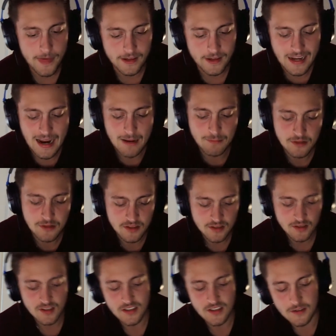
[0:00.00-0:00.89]

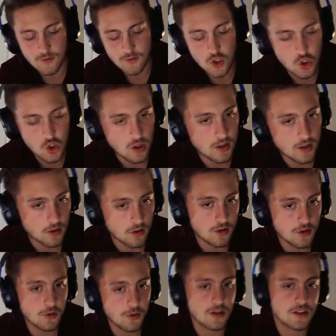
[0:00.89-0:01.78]
captain, Steve
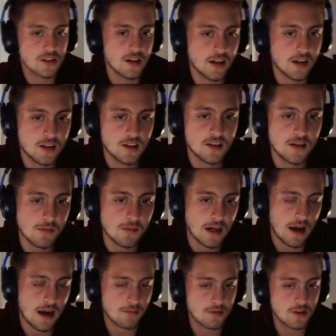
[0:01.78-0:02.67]
Stricker, USA team
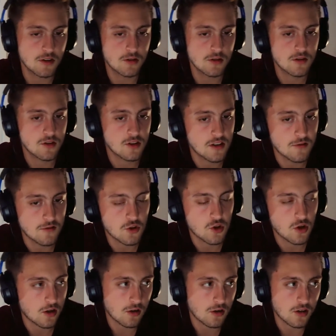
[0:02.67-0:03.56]
captain Steve
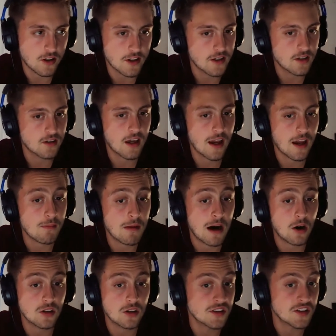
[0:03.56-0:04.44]
Stricker, he came
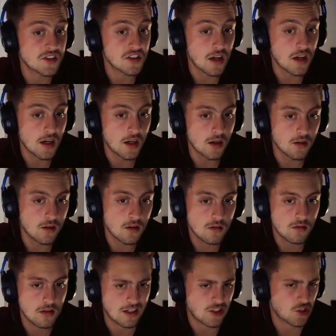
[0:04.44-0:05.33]
out and said,
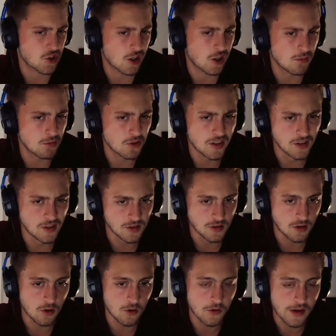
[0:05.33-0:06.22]
actually a couple days
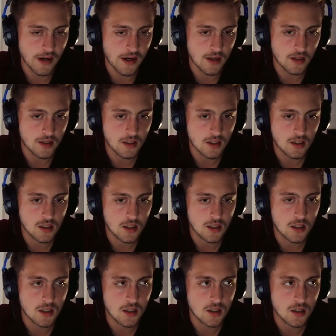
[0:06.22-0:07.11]
ago, that
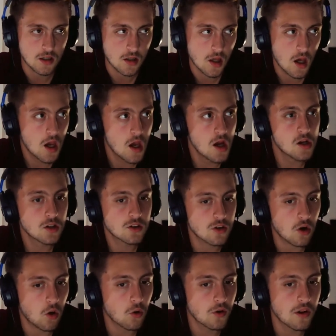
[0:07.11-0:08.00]
he
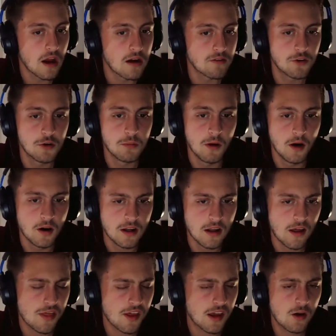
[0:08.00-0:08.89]
told
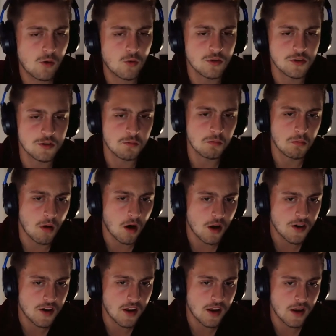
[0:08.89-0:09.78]
everybody, I think it was
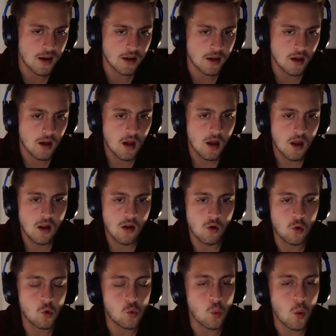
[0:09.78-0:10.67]
Monday,
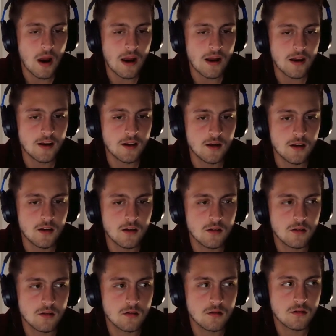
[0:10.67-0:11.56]

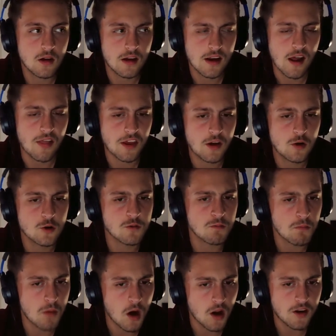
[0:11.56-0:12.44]

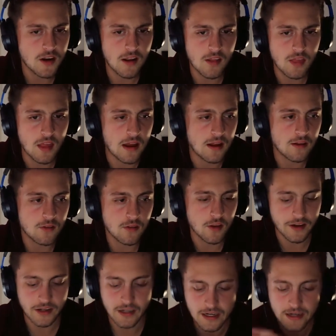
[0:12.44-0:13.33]
that,
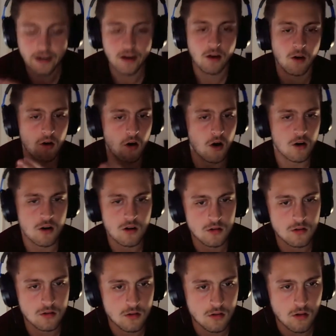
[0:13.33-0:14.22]
like, here
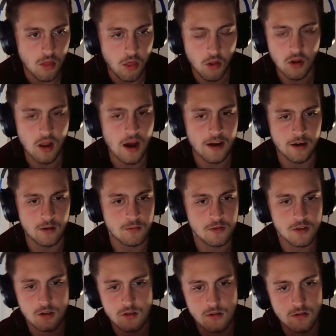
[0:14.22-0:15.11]
are the
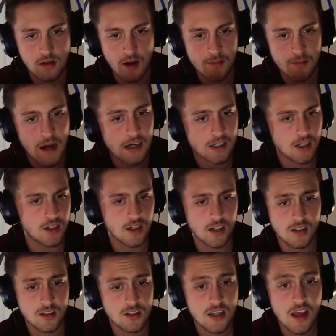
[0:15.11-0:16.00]
lineups. I'm not going
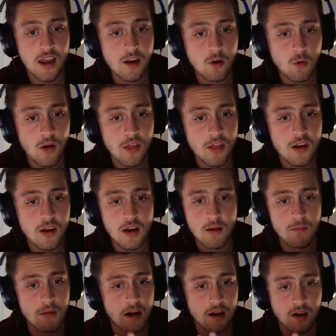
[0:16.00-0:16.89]
to tinker with it.
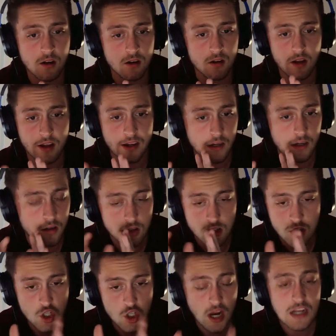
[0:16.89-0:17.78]
I'm not going to, like,
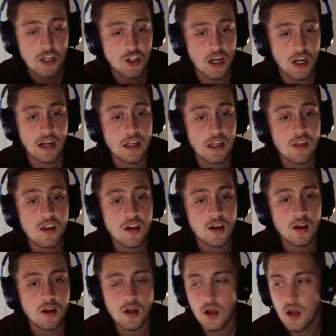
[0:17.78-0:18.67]
change
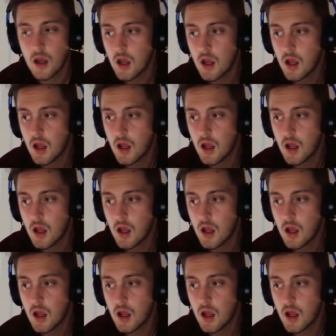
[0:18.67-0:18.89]
anything.